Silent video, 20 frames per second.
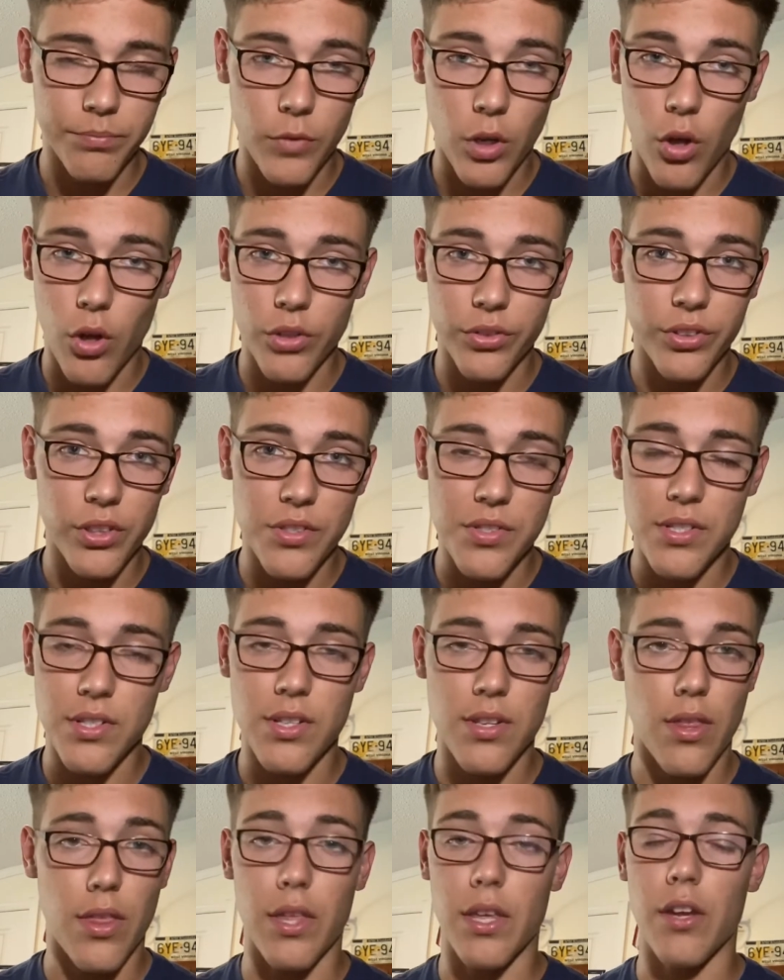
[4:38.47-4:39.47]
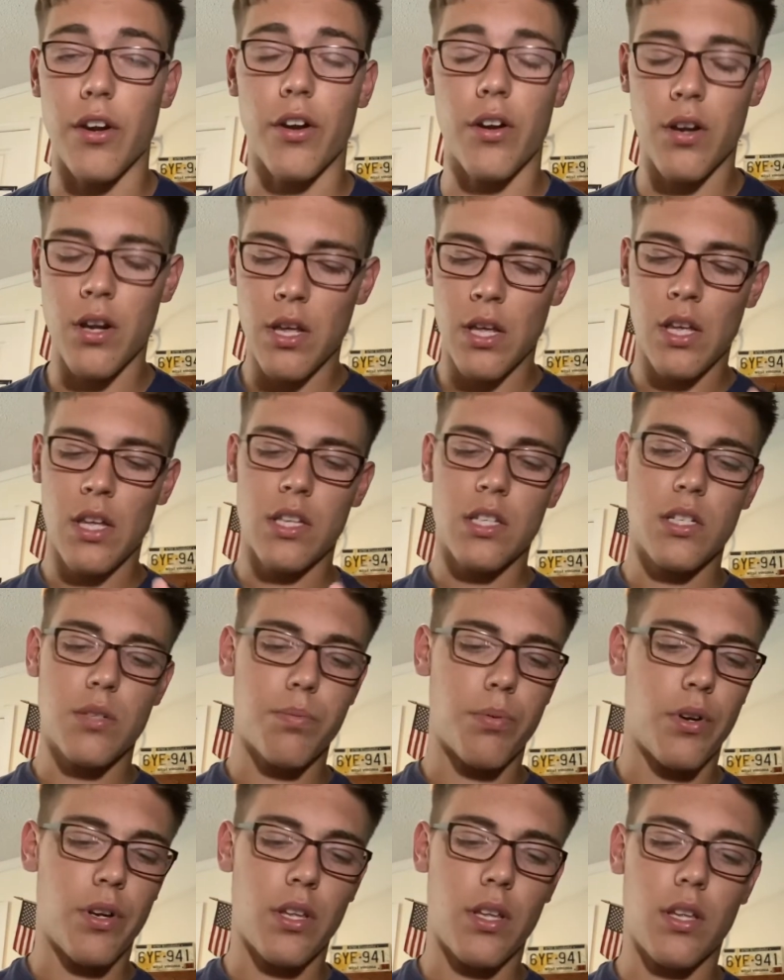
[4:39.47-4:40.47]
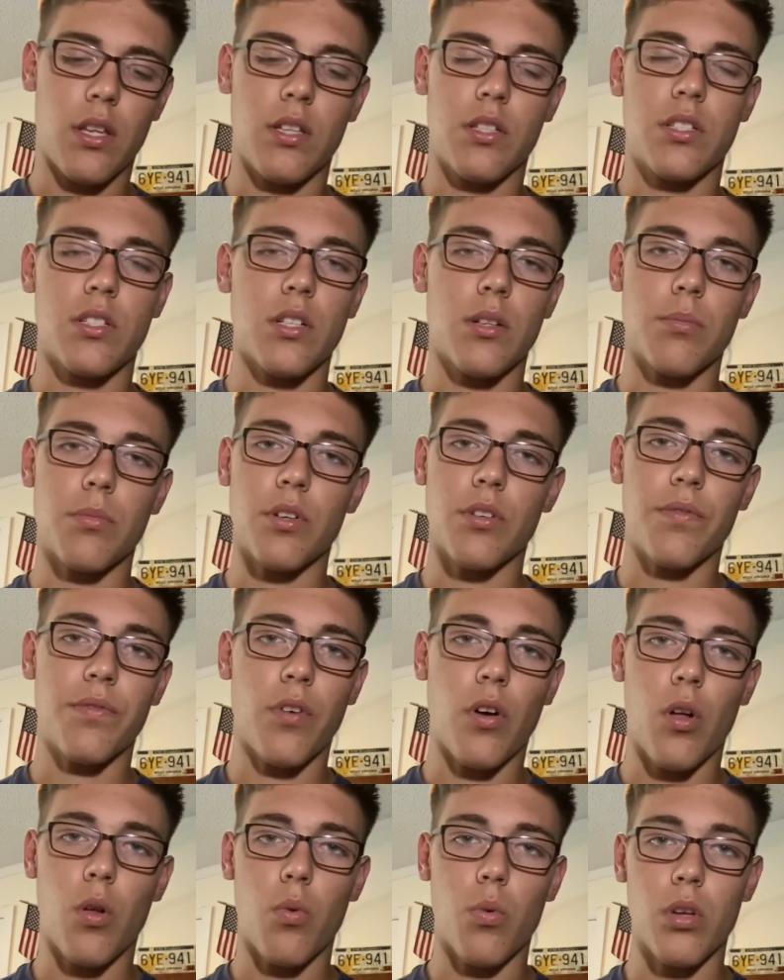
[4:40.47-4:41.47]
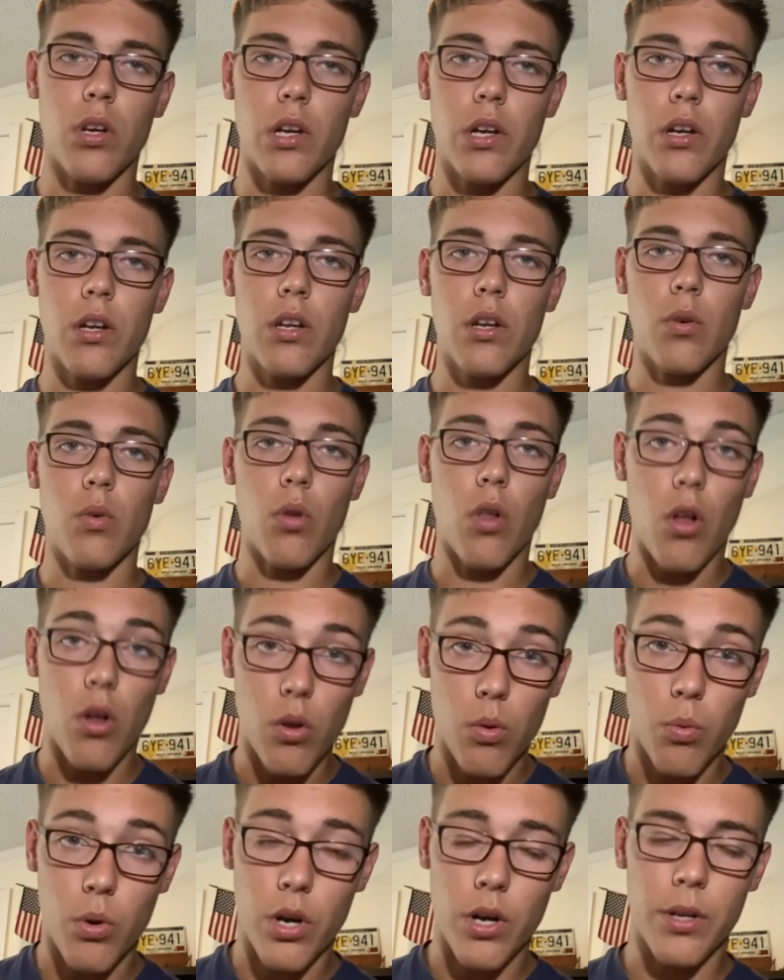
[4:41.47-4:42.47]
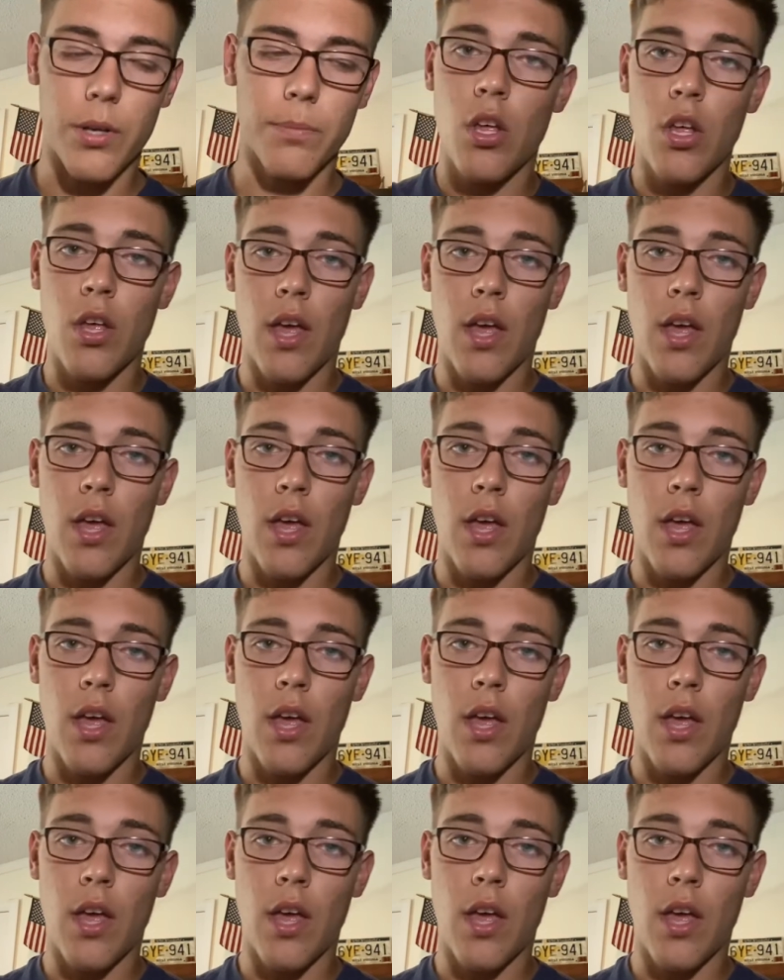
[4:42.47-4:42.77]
seasons of the year, spring, summer, fall, winter. It'll all work.